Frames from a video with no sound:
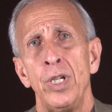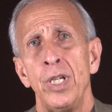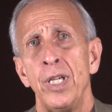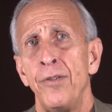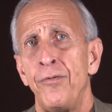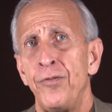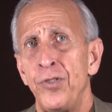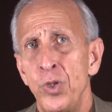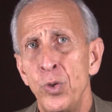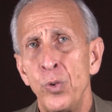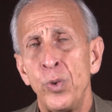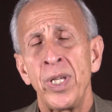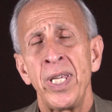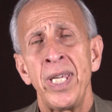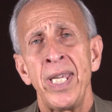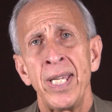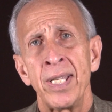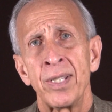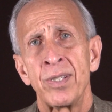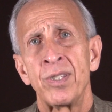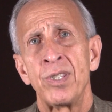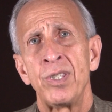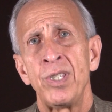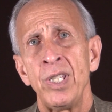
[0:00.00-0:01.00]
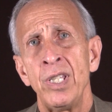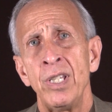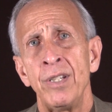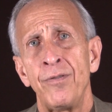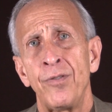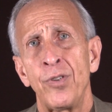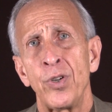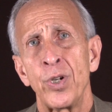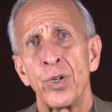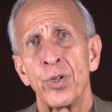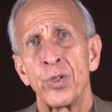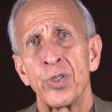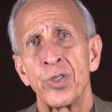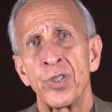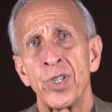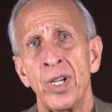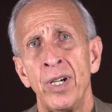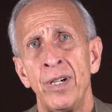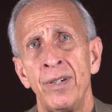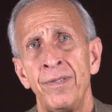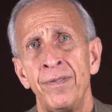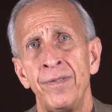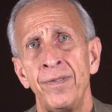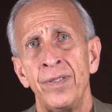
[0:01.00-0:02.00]
If you can't see it for
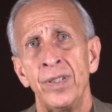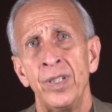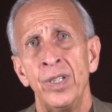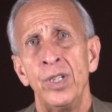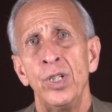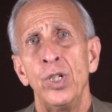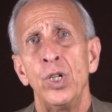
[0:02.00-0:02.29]
yourself,